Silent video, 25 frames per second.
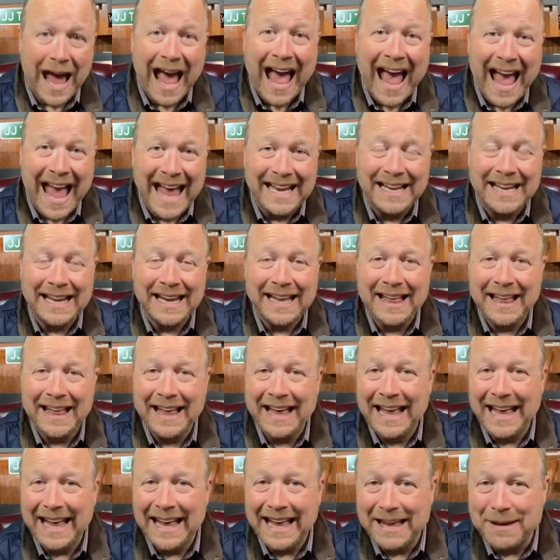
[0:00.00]
and
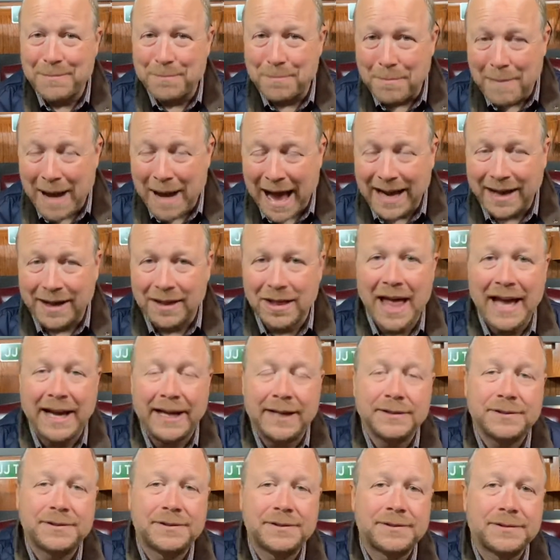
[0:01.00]
my
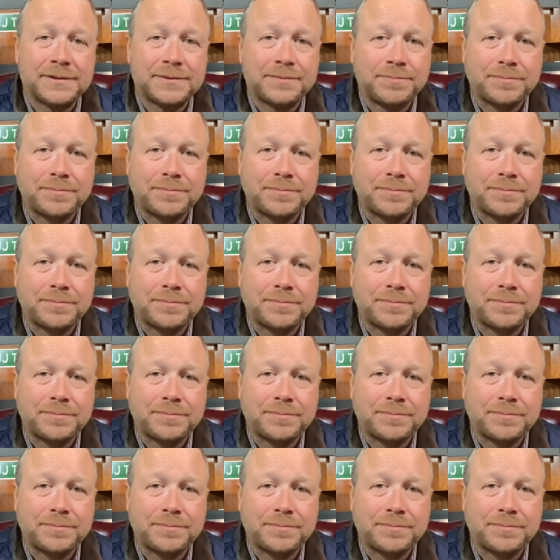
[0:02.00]
clients.